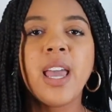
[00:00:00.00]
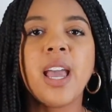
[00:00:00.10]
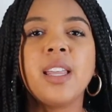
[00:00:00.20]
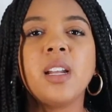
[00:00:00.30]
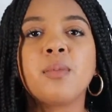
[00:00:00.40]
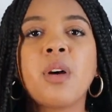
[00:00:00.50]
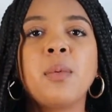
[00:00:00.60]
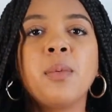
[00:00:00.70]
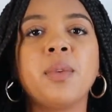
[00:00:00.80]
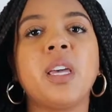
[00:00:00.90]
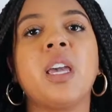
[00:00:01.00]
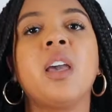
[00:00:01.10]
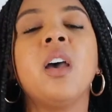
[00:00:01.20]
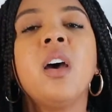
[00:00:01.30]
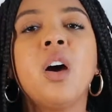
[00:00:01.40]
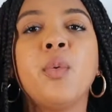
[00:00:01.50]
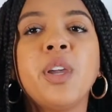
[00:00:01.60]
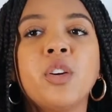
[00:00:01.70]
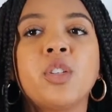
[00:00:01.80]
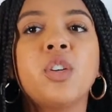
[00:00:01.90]
And then in probably a
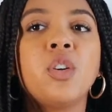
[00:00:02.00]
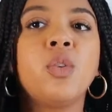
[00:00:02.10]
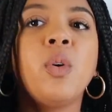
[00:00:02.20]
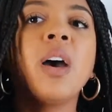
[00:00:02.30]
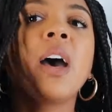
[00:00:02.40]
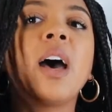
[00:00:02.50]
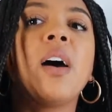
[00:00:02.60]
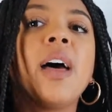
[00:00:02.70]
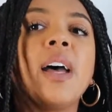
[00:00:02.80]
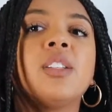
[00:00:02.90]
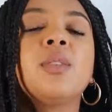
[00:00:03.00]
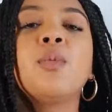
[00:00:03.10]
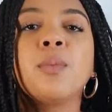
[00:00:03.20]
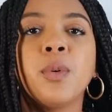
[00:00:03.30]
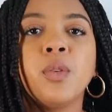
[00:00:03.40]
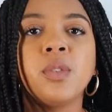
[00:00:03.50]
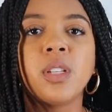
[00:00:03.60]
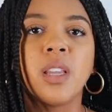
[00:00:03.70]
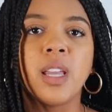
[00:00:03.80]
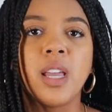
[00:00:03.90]
week or 2, I'll add some more mousse,
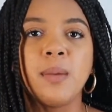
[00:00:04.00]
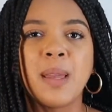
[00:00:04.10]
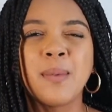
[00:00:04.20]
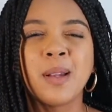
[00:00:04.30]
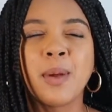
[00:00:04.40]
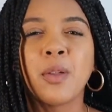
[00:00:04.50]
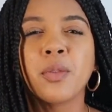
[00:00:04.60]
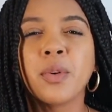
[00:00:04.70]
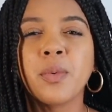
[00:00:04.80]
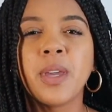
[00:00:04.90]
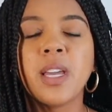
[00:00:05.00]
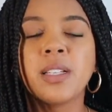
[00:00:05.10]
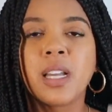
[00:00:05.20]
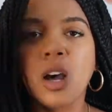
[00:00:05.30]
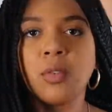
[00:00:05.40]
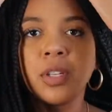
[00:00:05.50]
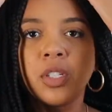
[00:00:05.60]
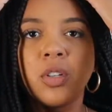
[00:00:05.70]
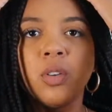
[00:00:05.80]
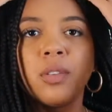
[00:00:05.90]
and then maybe in about 3 weeks, I'll
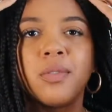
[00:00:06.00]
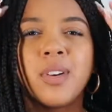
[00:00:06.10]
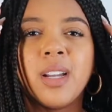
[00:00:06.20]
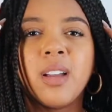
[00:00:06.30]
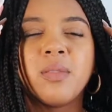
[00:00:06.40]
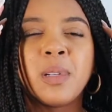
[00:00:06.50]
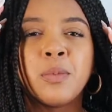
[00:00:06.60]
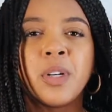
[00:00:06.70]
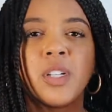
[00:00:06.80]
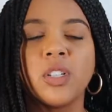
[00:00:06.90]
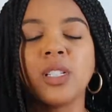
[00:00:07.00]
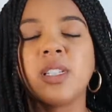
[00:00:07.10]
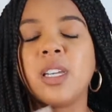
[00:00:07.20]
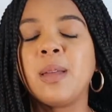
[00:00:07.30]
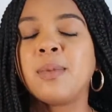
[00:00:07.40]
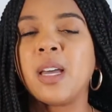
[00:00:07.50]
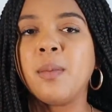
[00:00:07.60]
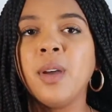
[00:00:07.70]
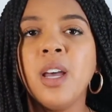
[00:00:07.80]
redo the front of my braids just to keep them